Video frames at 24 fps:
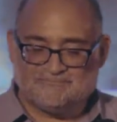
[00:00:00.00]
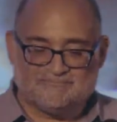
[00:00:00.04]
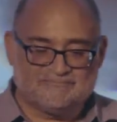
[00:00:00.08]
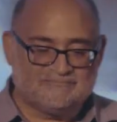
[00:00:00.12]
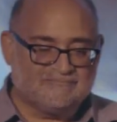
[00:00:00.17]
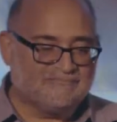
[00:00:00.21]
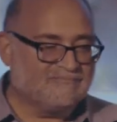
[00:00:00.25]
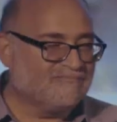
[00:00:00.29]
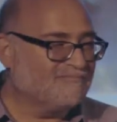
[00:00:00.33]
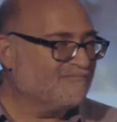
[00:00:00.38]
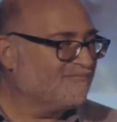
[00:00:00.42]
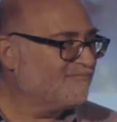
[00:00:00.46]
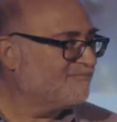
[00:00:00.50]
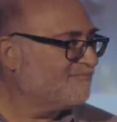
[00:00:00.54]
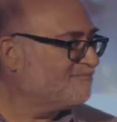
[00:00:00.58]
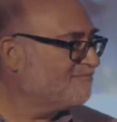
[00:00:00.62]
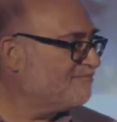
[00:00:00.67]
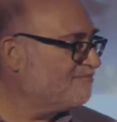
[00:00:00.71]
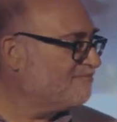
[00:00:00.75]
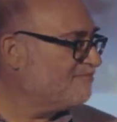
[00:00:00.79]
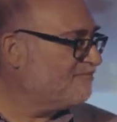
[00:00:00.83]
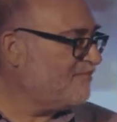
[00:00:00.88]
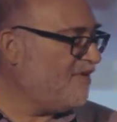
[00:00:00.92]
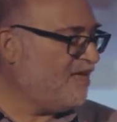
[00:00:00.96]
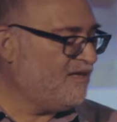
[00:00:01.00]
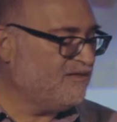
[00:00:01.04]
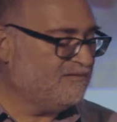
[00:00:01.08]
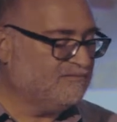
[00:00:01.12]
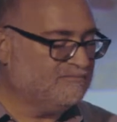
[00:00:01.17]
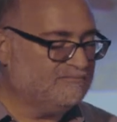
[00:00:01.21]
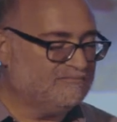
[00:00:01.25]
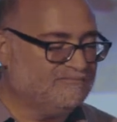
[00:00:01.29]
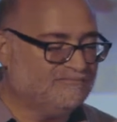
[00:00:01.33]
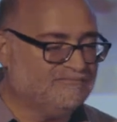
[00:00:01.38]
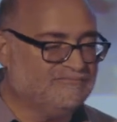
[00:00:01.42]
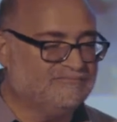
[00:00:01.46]

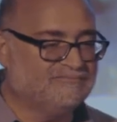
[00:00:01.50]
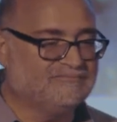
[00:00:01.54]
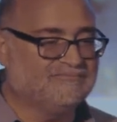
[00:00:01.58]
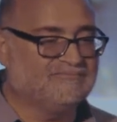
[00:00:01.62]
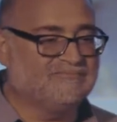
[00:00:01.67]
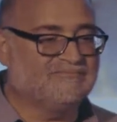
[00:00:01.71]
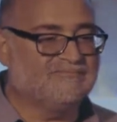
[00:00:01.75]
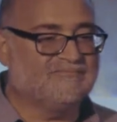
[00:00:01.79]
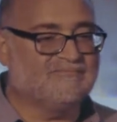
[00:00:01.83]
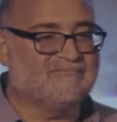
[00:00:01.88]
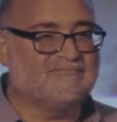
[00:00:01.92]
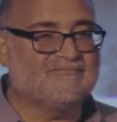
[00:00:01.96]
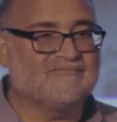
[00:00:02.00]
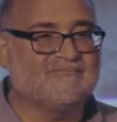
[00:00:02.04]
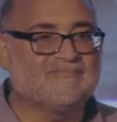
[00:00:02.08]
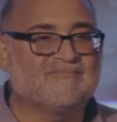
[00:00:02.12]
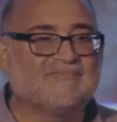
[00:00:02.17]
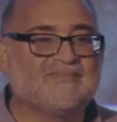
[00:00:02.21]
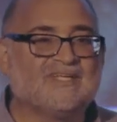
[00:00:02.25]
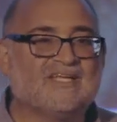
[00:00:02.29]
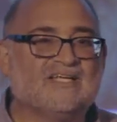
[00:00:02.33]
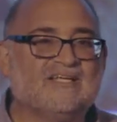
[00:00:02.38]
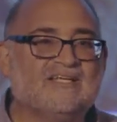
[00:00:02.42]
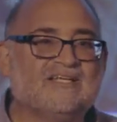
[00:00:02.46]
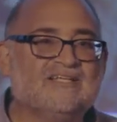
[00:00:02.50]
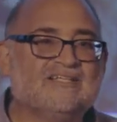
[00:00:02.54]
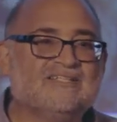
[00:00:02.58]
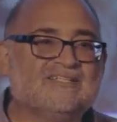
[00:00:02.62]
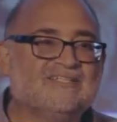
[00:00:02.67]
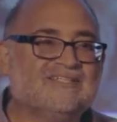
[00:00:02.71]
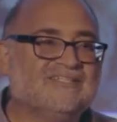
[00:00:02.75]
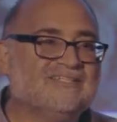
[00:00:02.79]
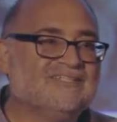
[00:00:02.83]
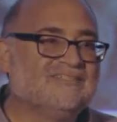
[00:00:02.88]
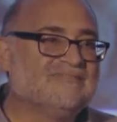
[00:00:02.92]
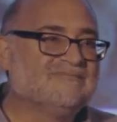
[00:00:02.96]

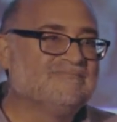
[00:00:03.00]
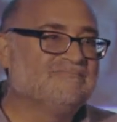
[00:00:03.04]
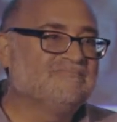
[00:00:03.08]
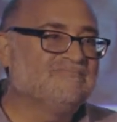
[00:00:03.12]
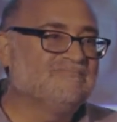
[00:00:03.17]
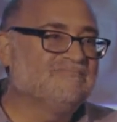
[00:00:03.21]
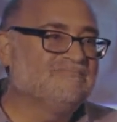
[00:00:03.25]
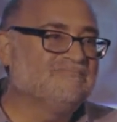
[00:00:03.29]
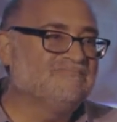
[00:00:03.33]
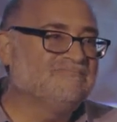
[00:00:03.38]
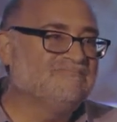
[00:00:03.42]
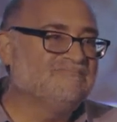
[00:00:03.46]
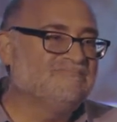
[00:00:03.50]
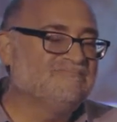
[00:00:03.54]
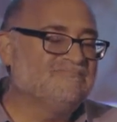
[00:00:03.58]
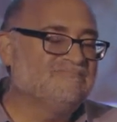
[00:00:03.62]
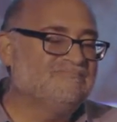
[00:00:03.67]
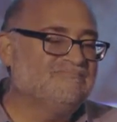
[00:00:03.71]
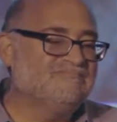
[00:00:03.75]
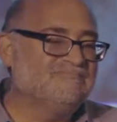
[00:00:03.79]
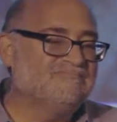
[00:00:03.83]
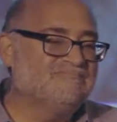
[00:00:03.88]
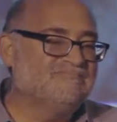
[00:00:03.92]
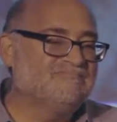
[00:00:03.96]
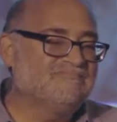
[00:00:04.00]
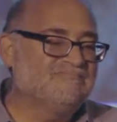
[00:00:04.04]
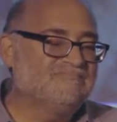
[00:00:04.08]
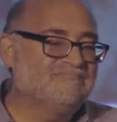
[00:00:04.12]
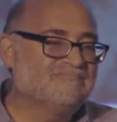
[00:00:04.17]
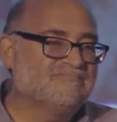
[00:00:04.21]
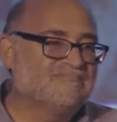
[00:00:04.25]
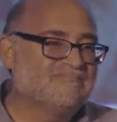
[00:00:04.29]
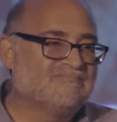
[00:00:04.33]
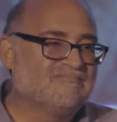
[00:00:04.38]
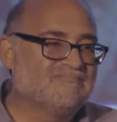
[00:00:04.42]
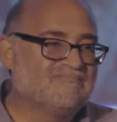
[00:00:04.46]

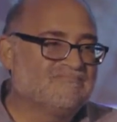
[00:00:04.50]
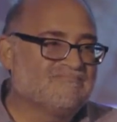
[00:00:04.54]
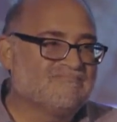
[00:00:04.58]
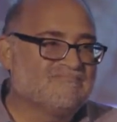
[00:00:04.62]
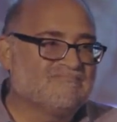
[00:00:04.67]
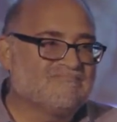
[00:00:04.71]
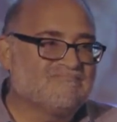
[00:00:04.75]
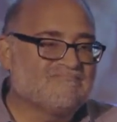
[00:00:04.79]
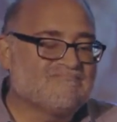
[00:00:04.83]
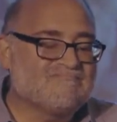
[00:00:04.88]
No one is speaking in this clip.